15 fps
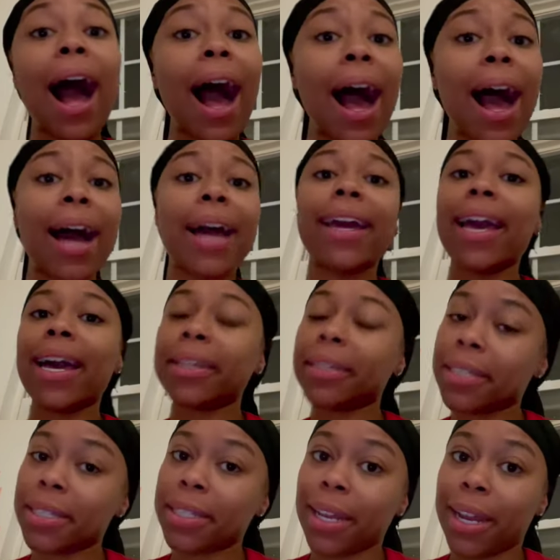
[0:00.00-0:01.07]
I had
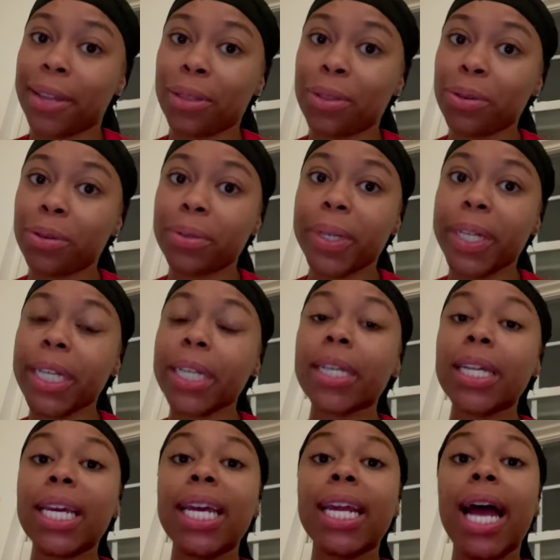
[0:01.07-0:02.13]
to stand through it
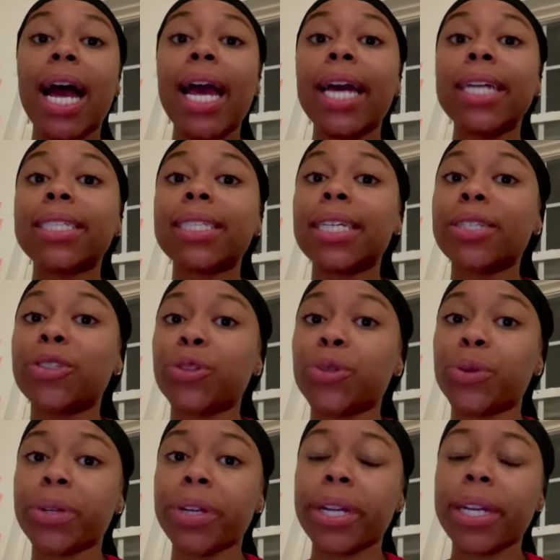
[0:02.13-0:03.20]
and I had to
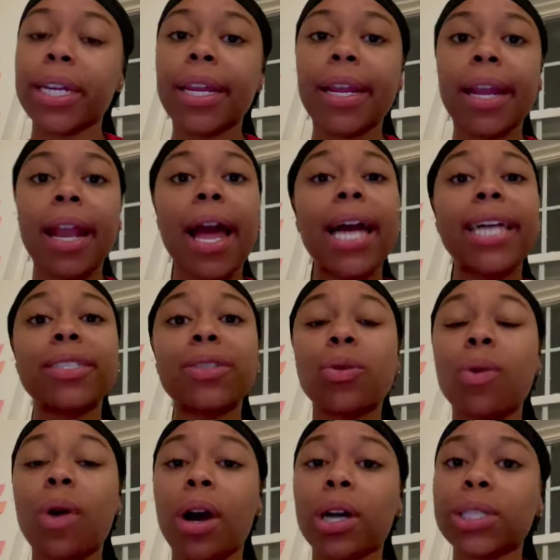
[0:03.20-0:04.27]
endure it and I had to
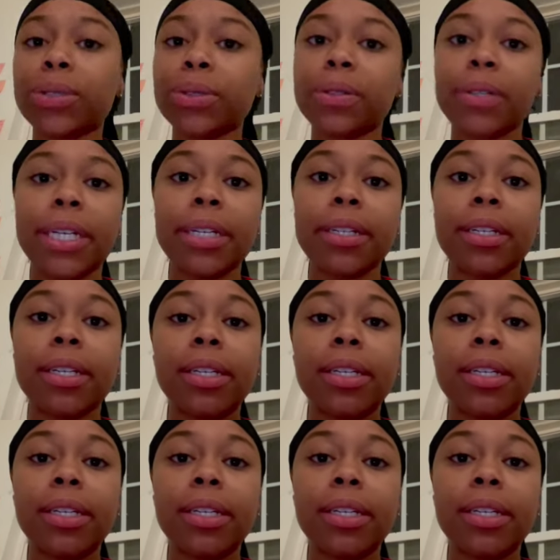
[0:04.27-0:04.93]
walk through it